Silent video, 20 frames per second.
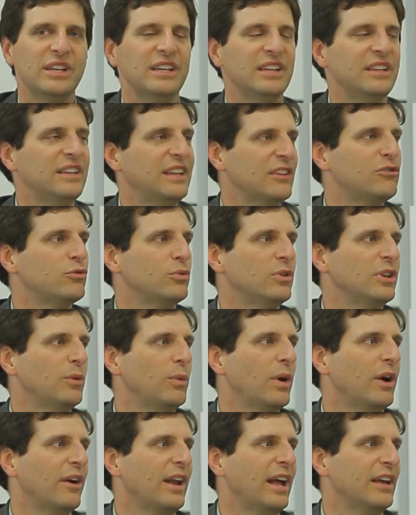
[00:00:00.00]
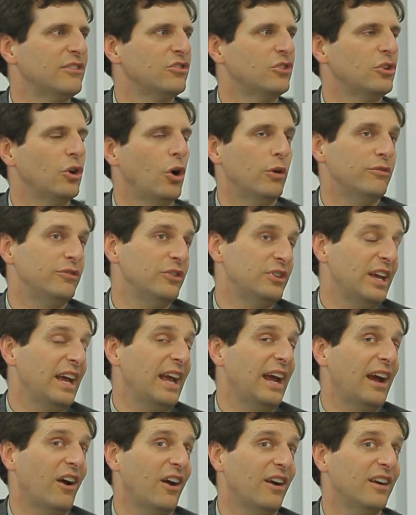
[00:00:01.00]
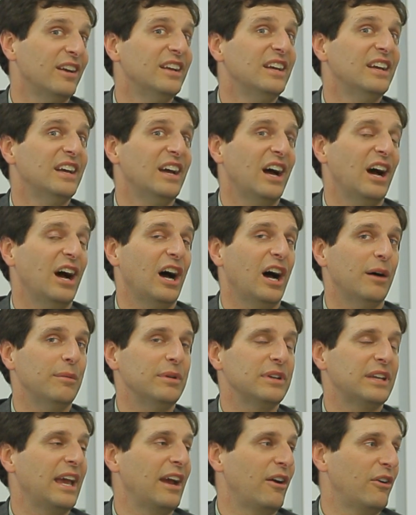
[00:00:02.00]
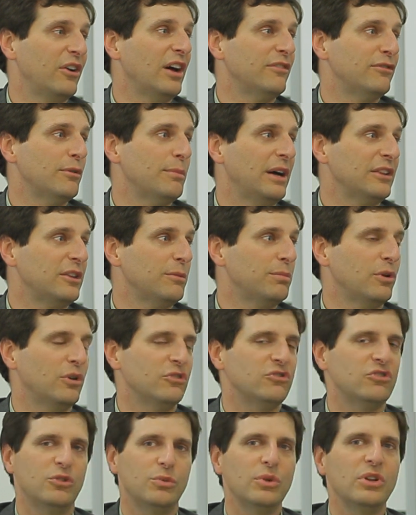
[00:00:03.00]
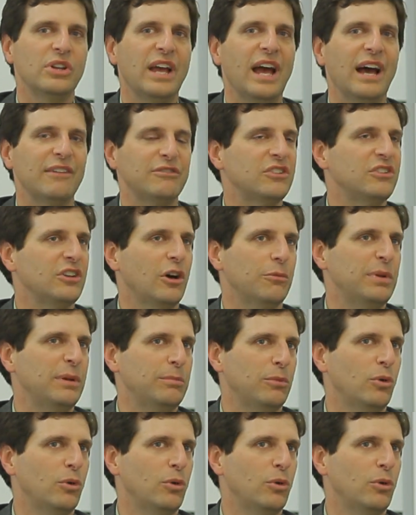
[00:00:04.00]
that's really where it has to go. If you care enough about the person, you really have to tell people